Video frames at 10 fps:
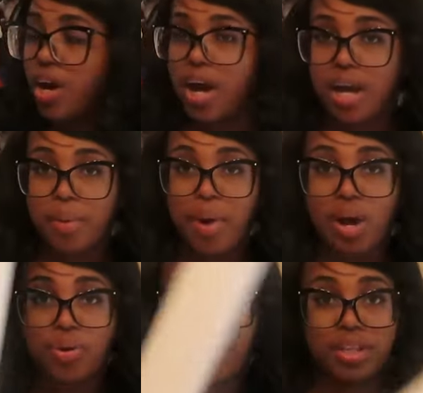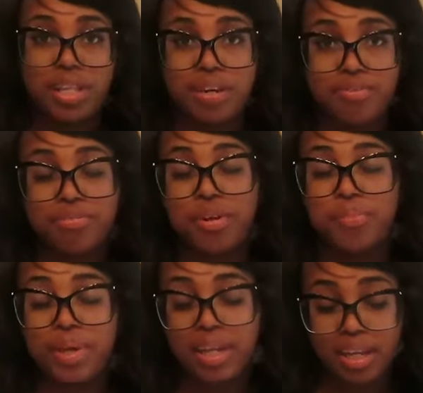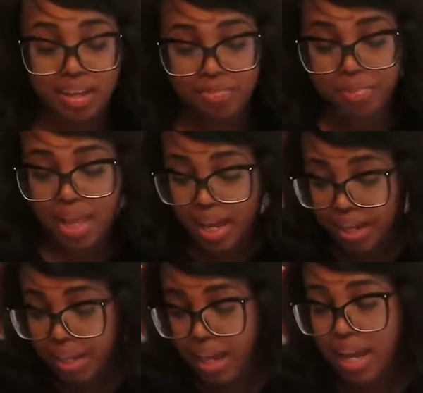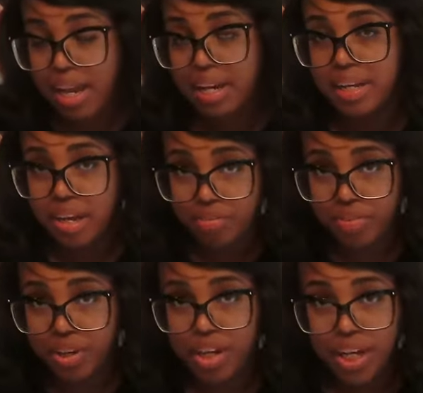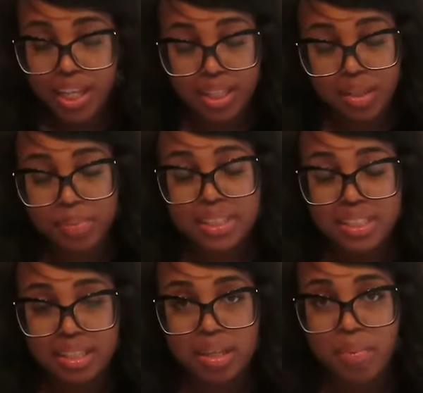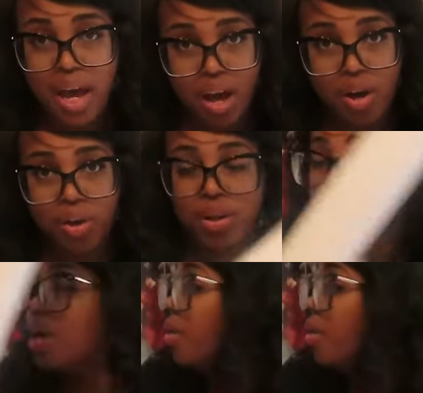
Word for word: I ordered them from PDF Plotting, and I never cut them and sent them out